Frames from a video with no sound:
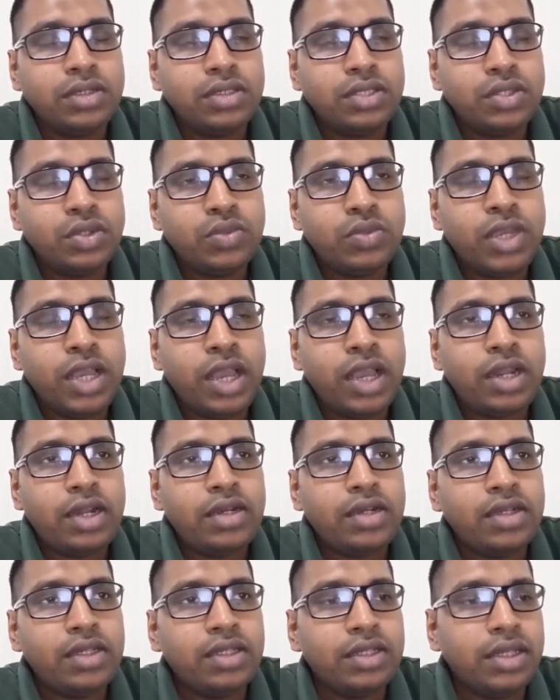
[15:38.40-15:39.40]
should be
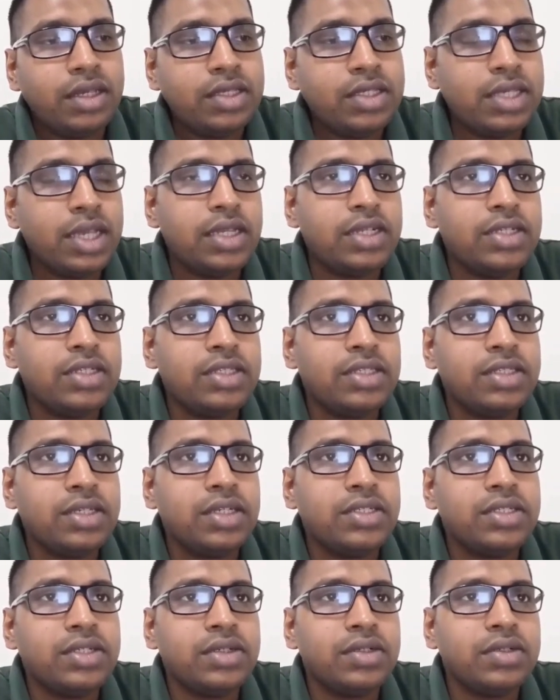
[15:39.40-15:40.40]
hired in the sign-in
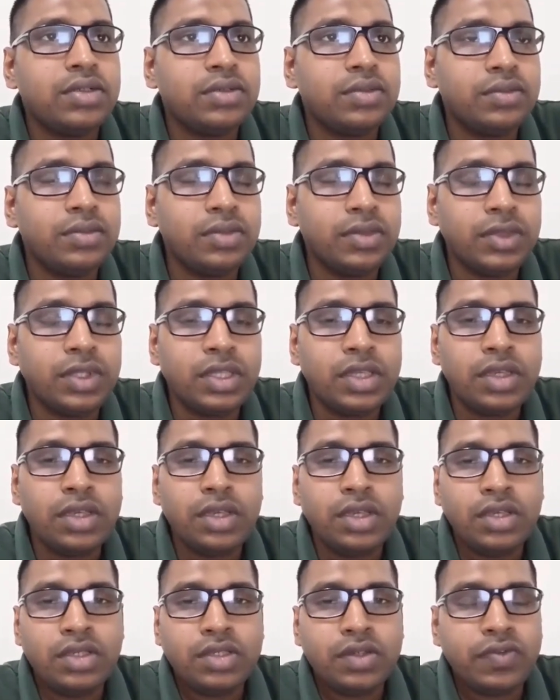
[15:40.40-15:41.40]
station.
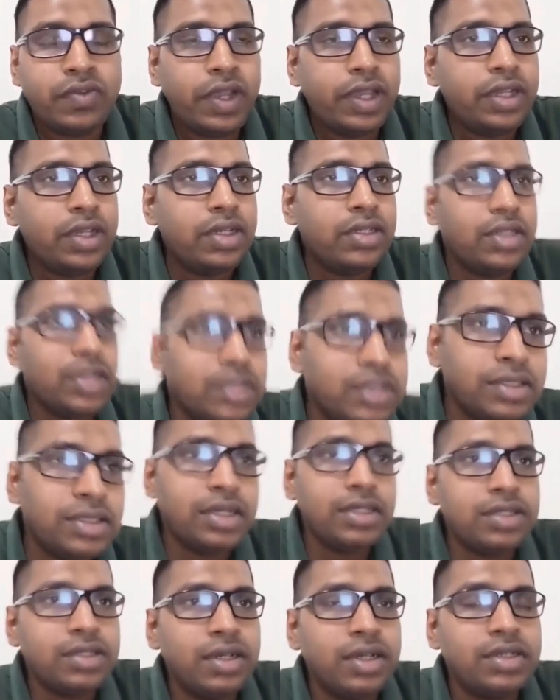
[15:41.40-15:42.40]
So finally, that's
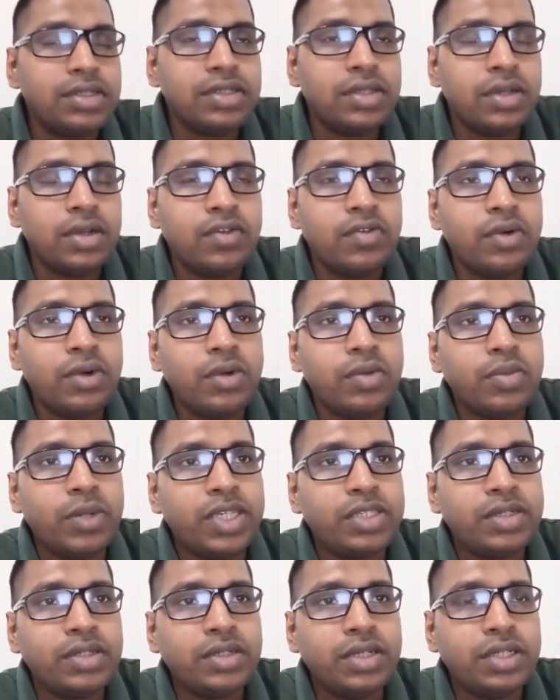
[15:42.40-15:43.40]
the end of our
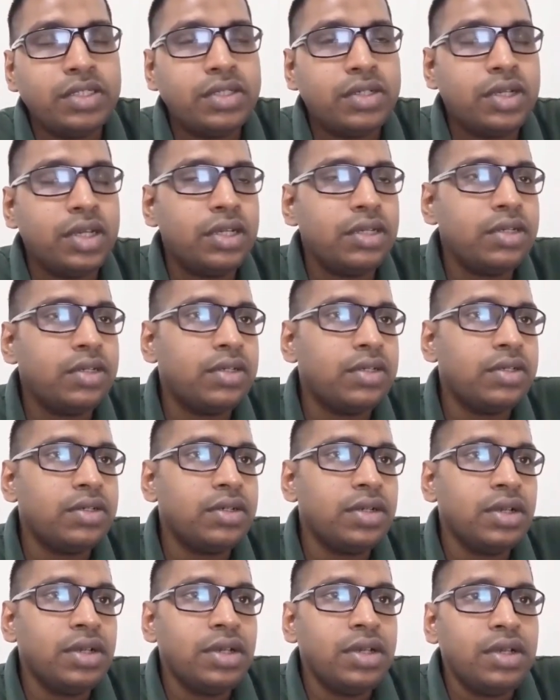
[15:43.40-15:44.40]
presentation, and
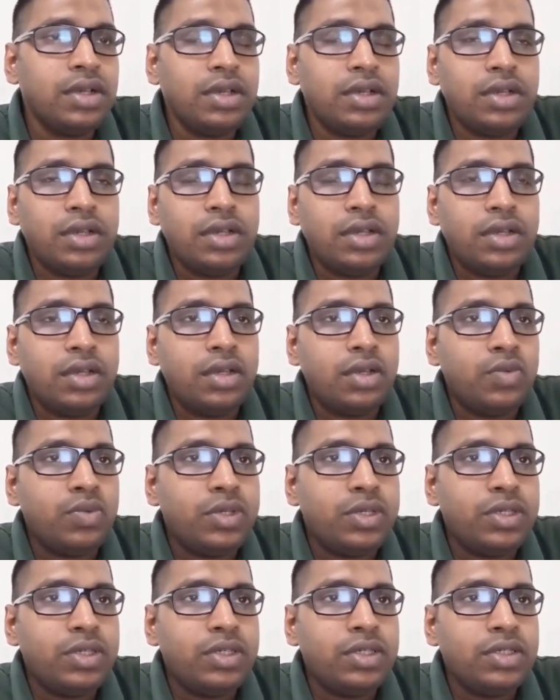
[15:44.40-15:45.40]

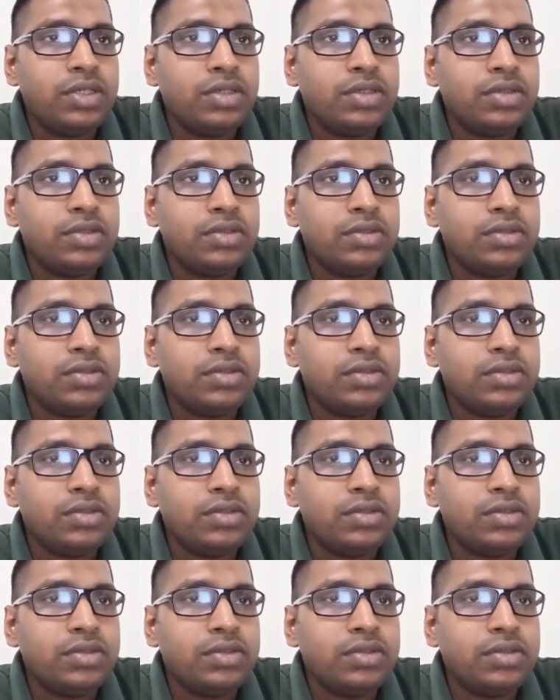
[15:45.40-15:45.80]
we